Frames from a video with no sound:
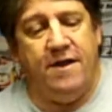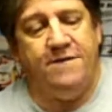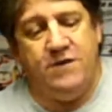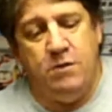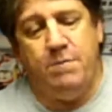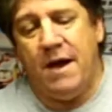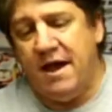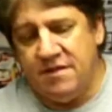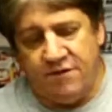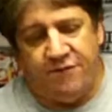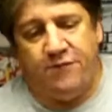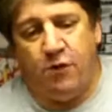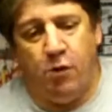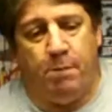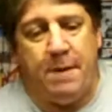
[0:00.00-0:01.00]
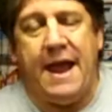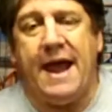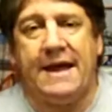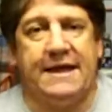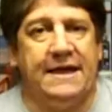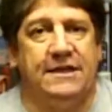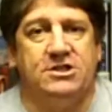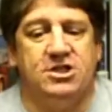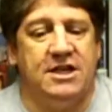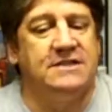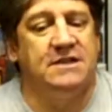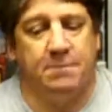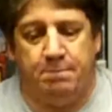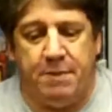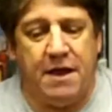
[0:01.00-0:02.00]
if you buy the full package,
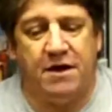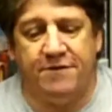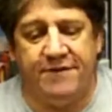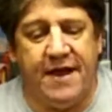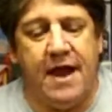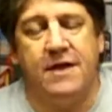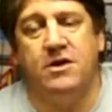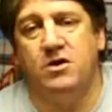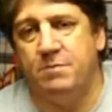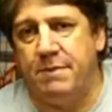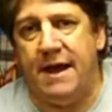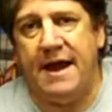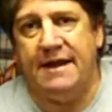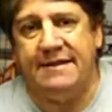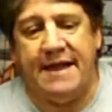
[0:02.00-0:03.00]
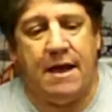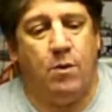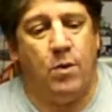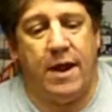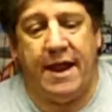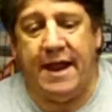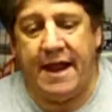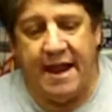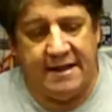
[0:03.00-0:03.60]
it's a better value to buy it that way